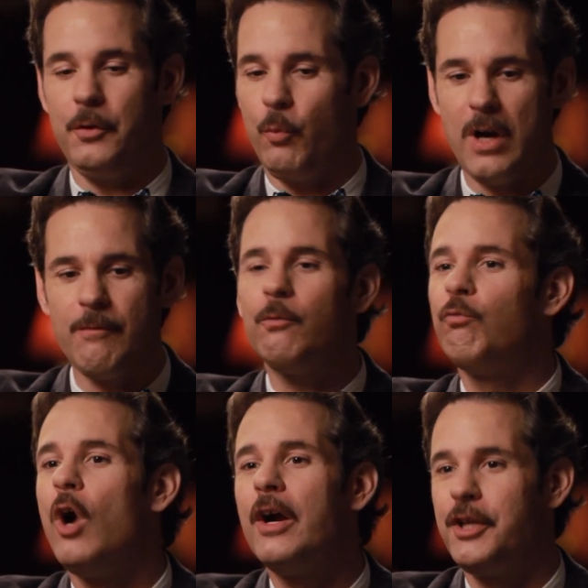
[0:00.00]
whatever
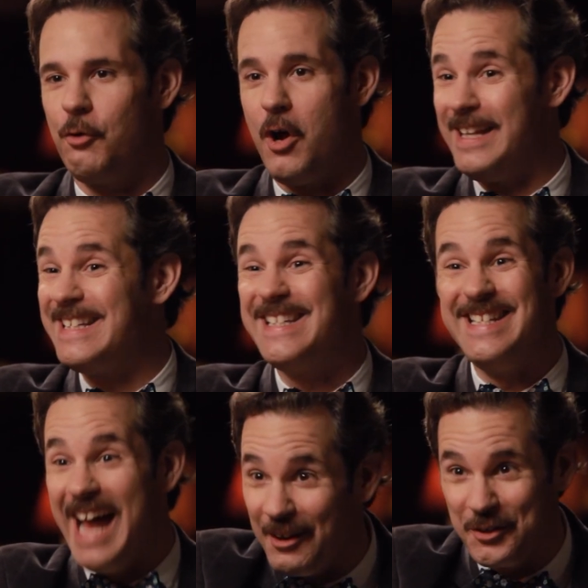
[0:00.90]
rung you're on is
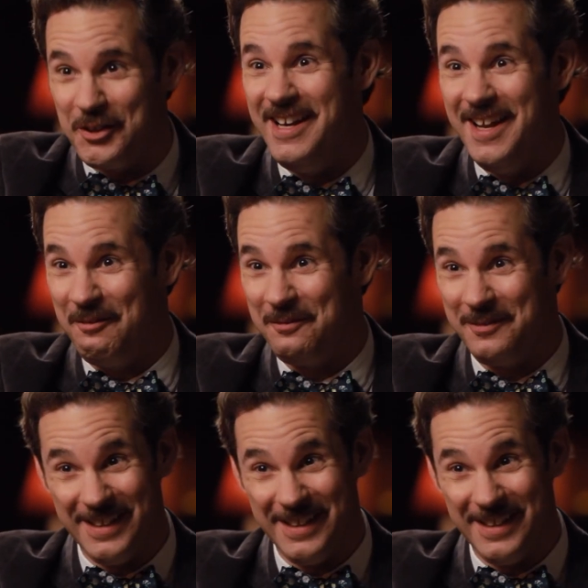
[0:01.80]
not good enough,